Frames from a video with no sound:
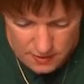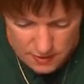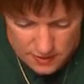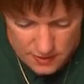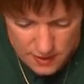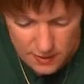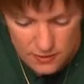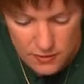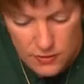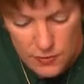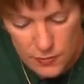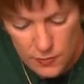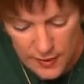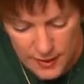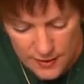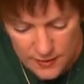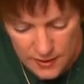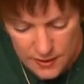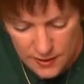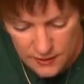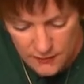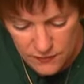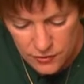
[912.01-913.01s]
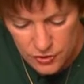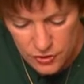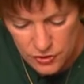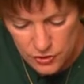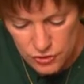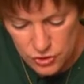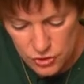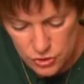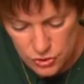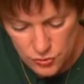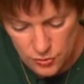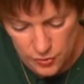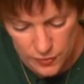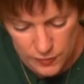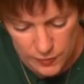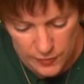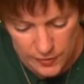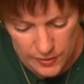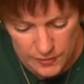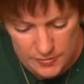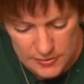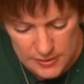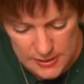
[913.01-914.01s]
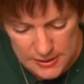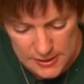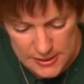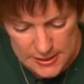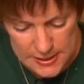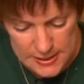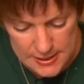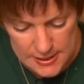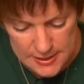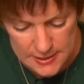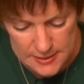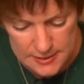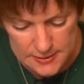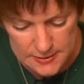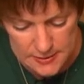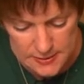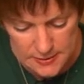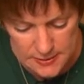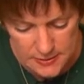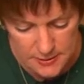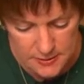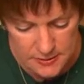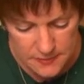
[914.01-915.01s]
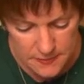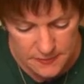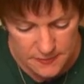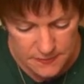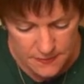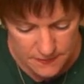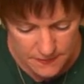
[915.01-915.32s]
Another way that I've cooked short ribs is